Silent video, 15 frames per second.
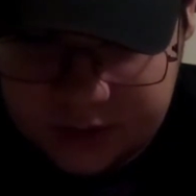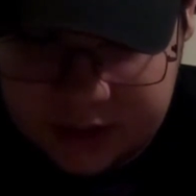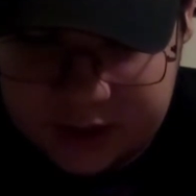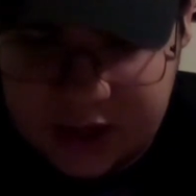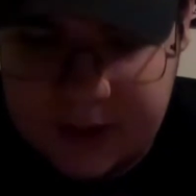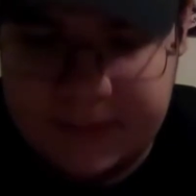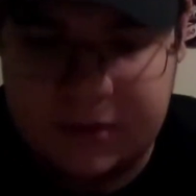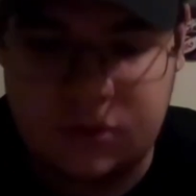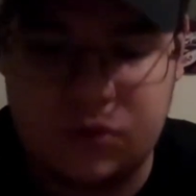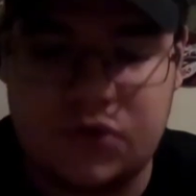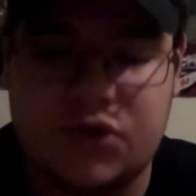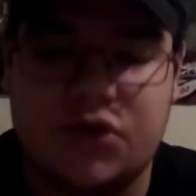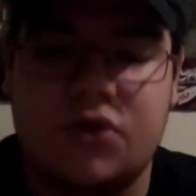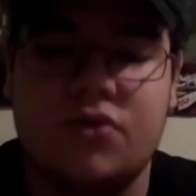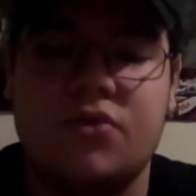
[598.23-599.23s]
And yep, and
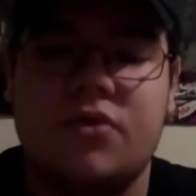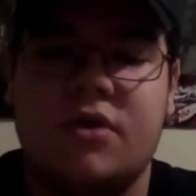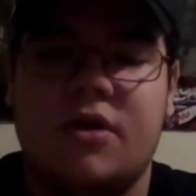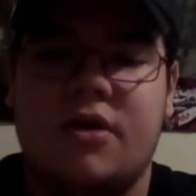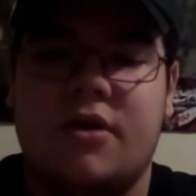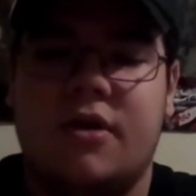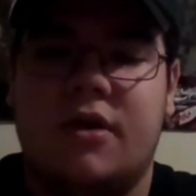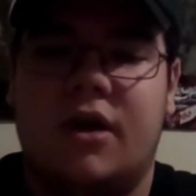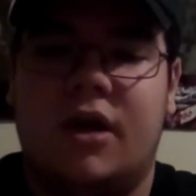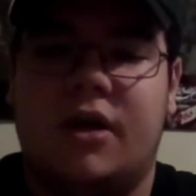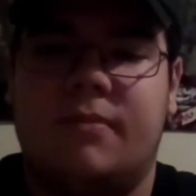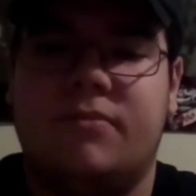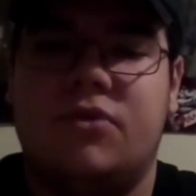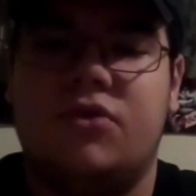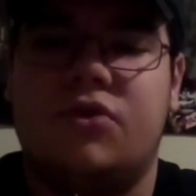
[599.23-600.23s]
also
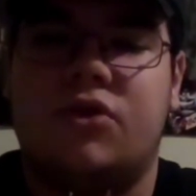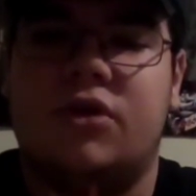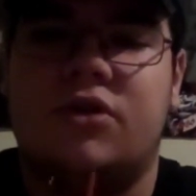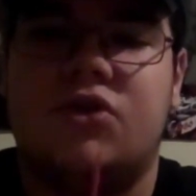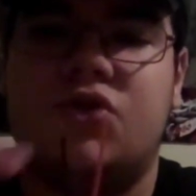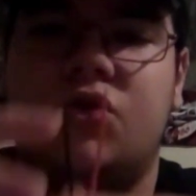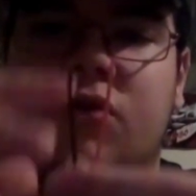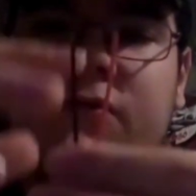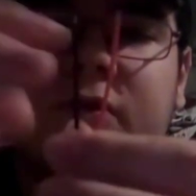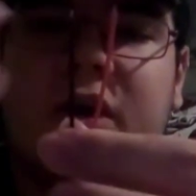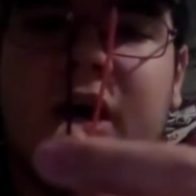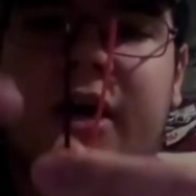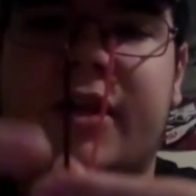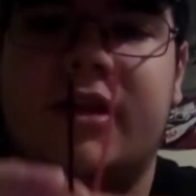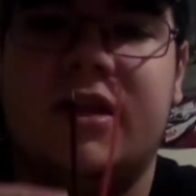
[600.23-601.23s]
you can sort of
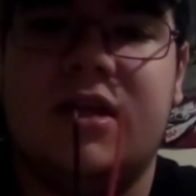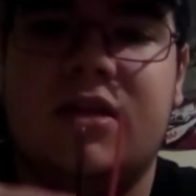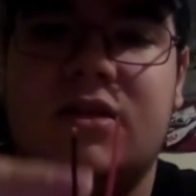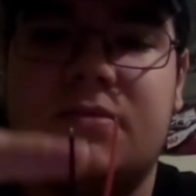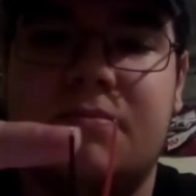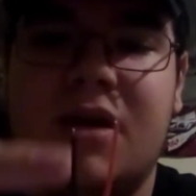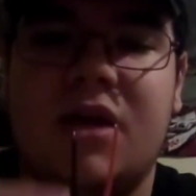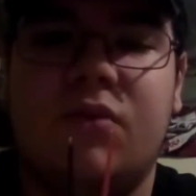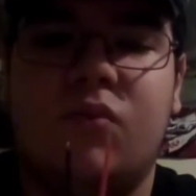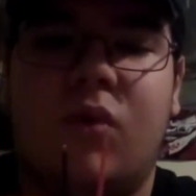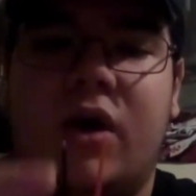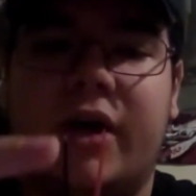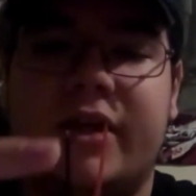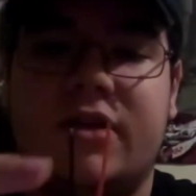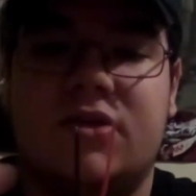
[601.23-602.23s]
cut these main
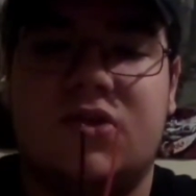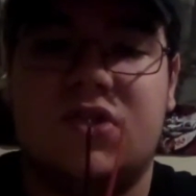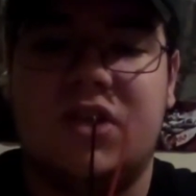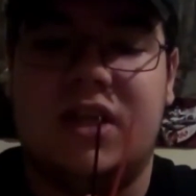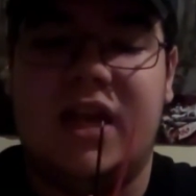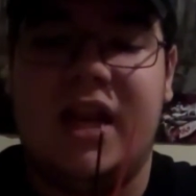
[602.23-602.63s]
wires to